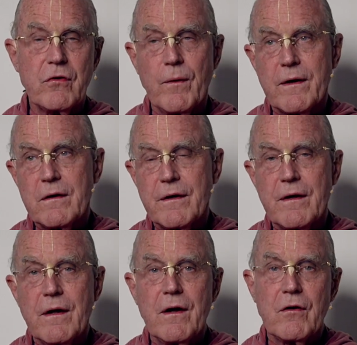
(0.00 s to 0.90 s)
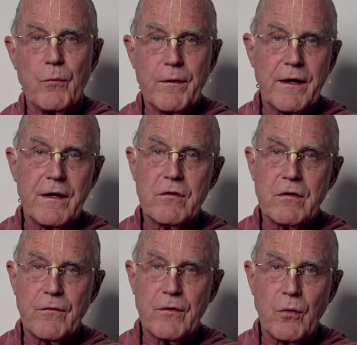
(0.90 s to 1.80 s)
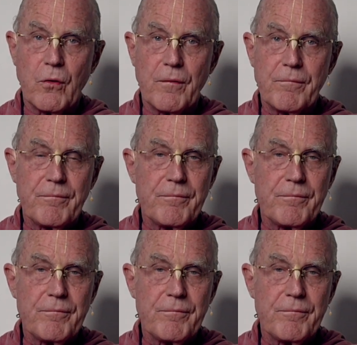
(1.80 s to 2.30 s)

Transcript: directly related to the Lord.